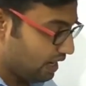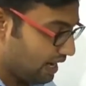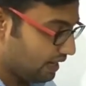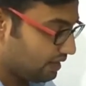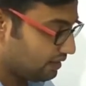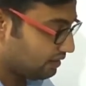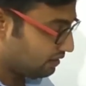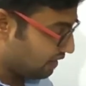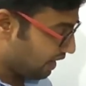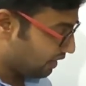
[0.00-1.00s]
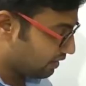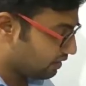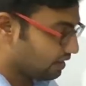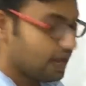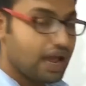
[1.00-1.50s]
and that
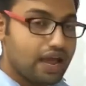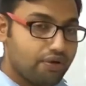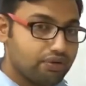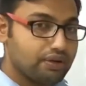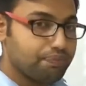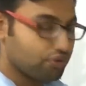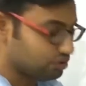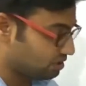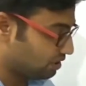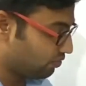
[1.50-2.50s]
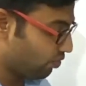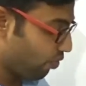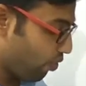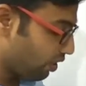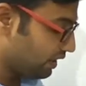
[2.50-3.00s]
every positive
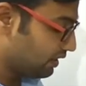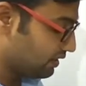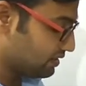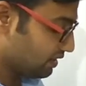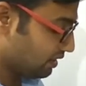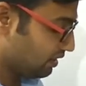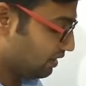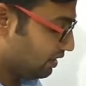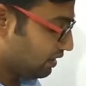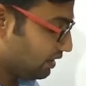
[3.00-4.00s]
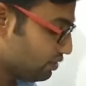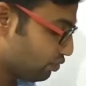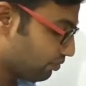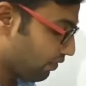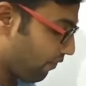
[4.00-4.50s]
odd integer is
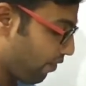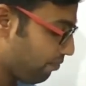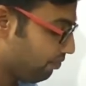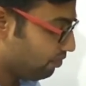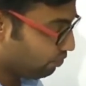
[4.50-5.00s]
of the form